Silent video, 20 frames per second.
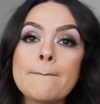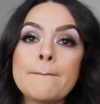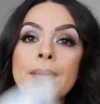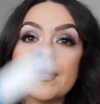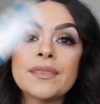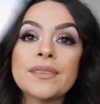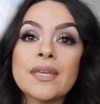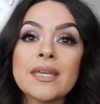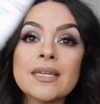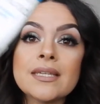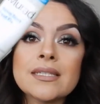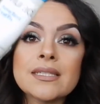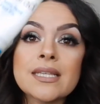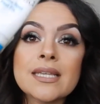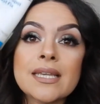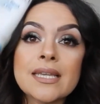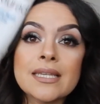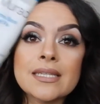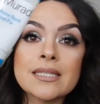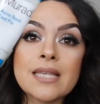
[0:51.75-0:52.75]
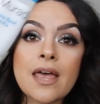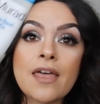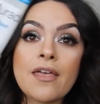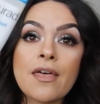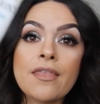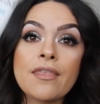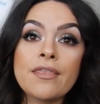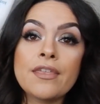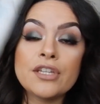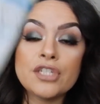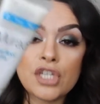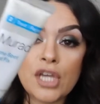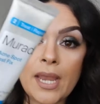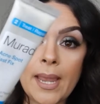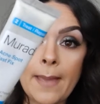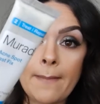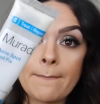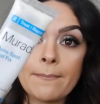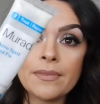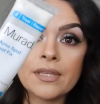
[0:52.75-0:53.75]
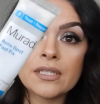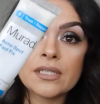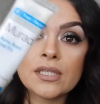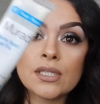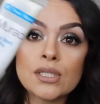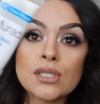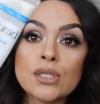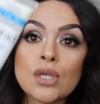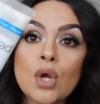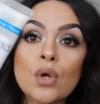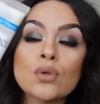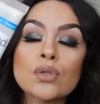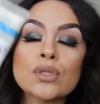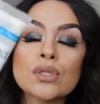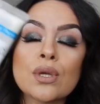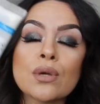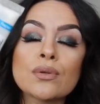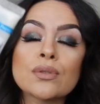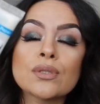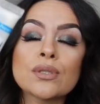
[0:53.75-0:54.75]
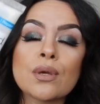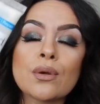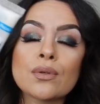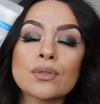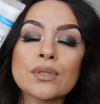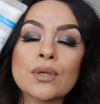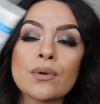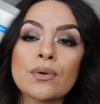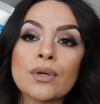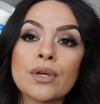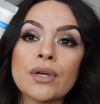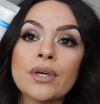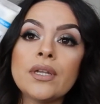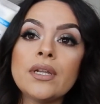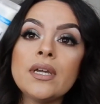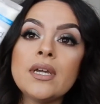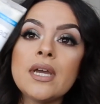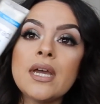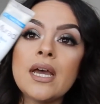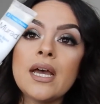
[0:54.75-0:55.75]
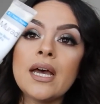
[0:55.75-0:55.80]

But this is the jam. This is so good.